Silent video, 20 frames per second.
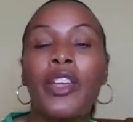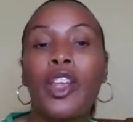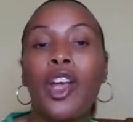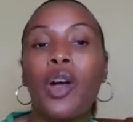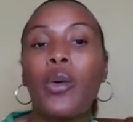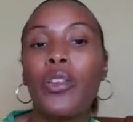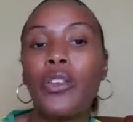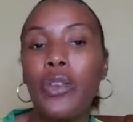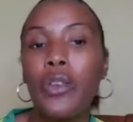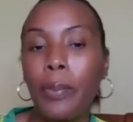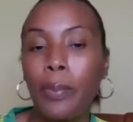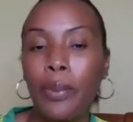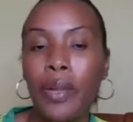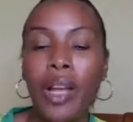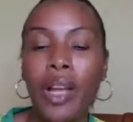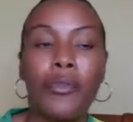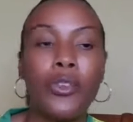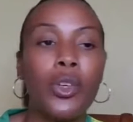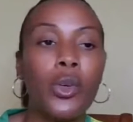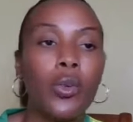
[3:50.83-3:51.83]
Now, when you
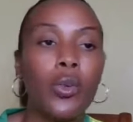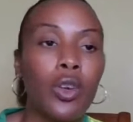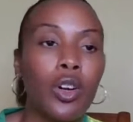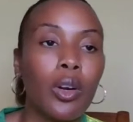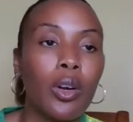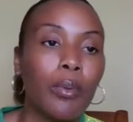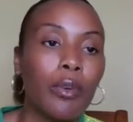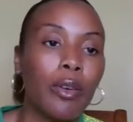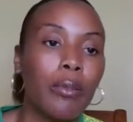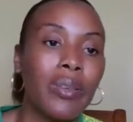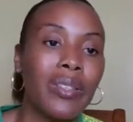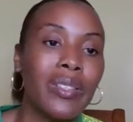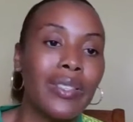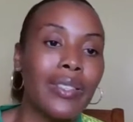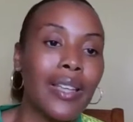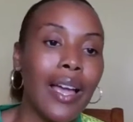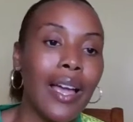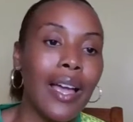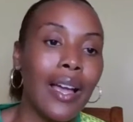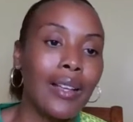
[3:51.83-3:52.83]
apply for the work permit,
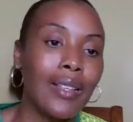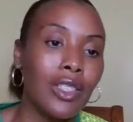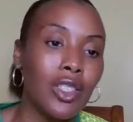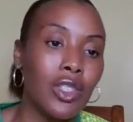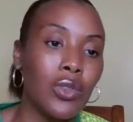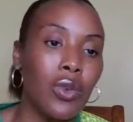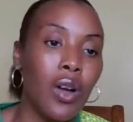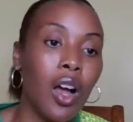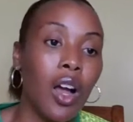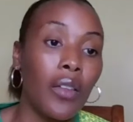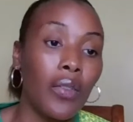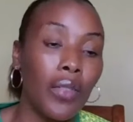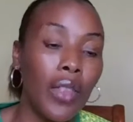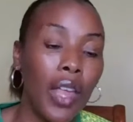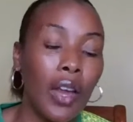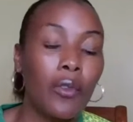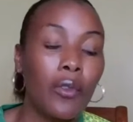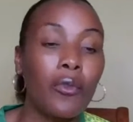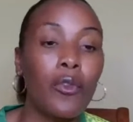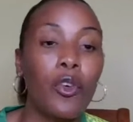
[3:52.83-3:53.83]
it asks you on
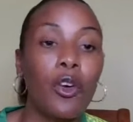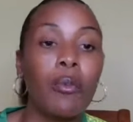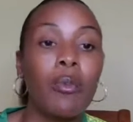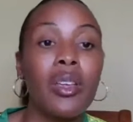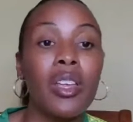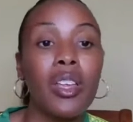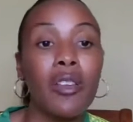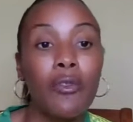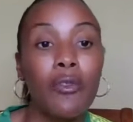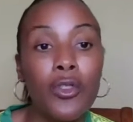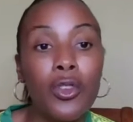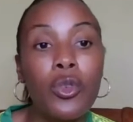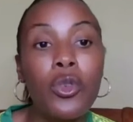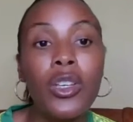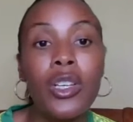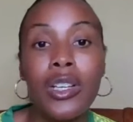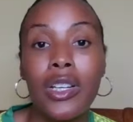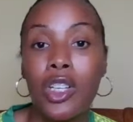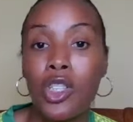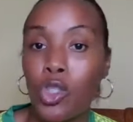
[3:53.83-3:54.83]
that form if
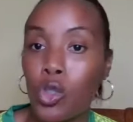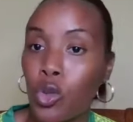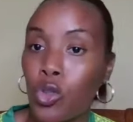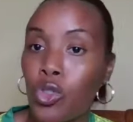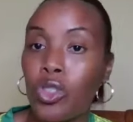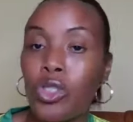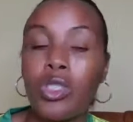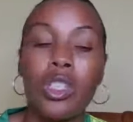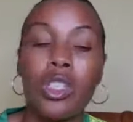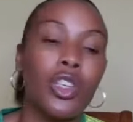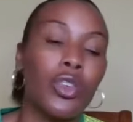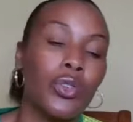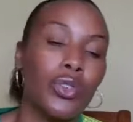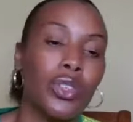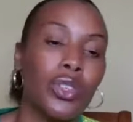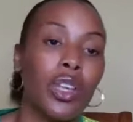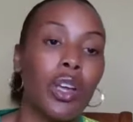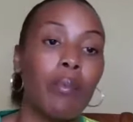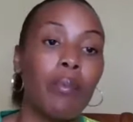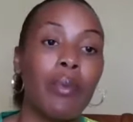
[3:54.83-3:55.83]
you need a social
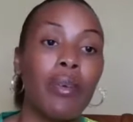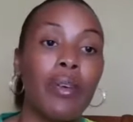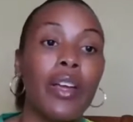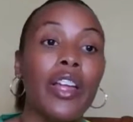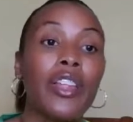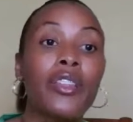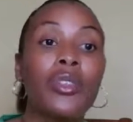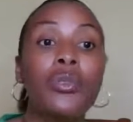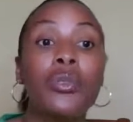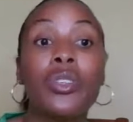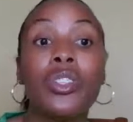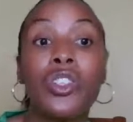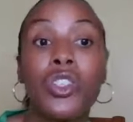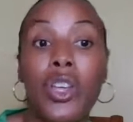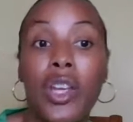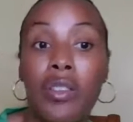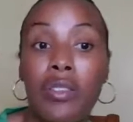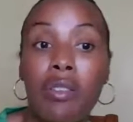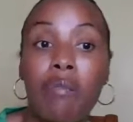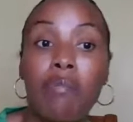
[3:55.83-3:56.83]
security number, and you would
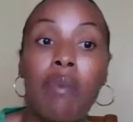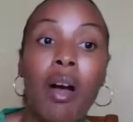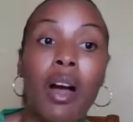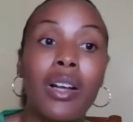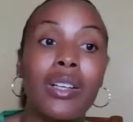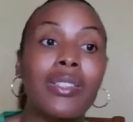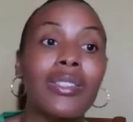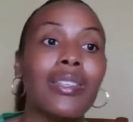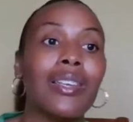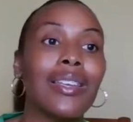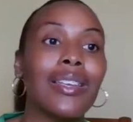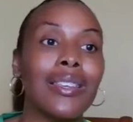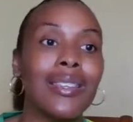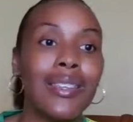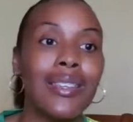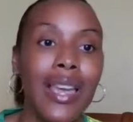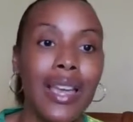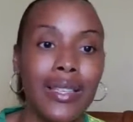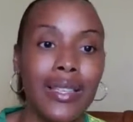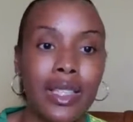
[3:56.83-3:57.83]
check the box
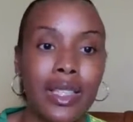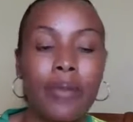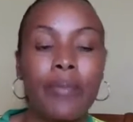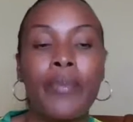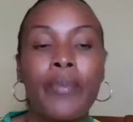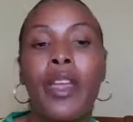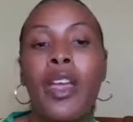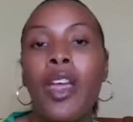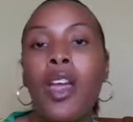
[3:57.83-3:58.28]
yes.